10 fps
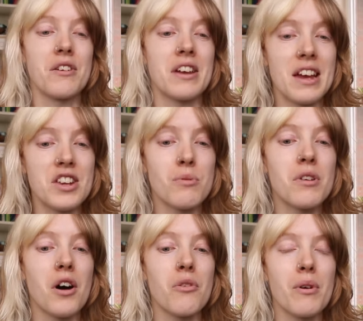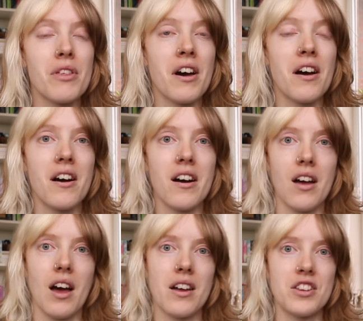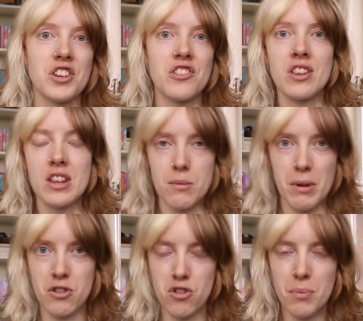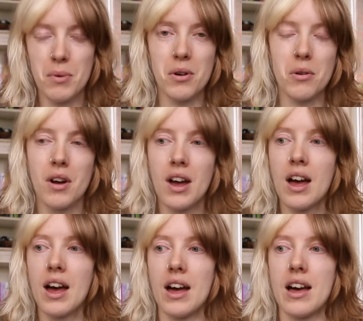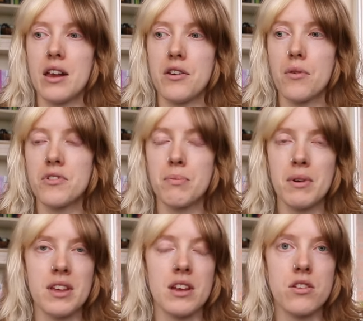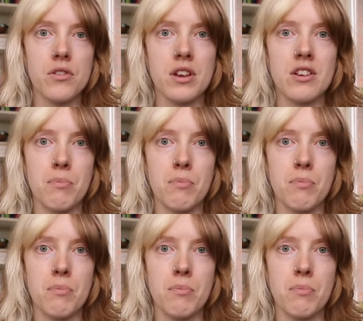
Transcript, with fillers: engagement off with her and she's in a little bit of trouble and obviously by the end nothing is